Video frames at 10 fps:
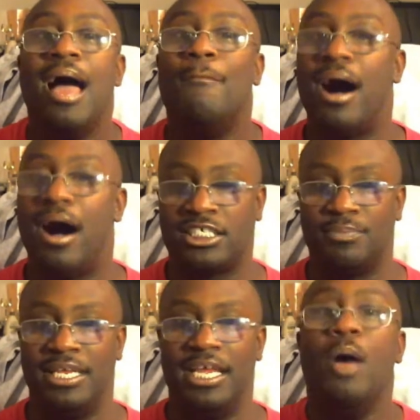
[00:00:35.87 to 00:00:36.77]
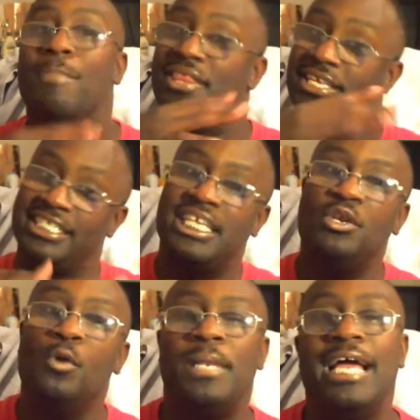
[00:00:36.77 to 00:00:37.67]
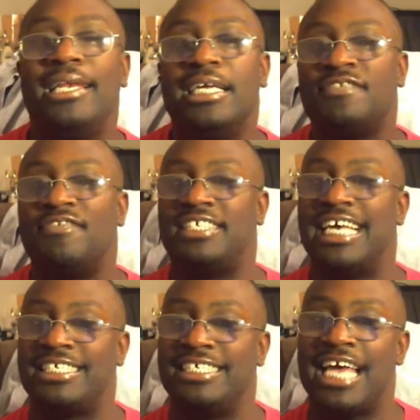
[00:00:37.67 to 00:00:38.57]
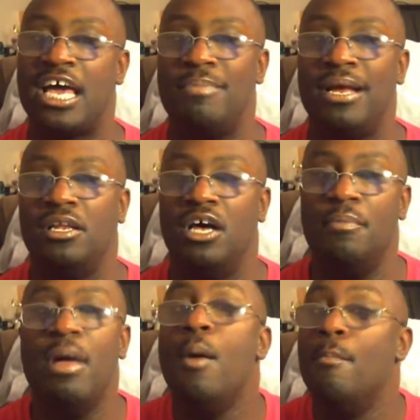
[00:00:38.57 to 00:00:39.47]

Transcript: Possibly, but this is the new playlist for Texas Cattleman Club.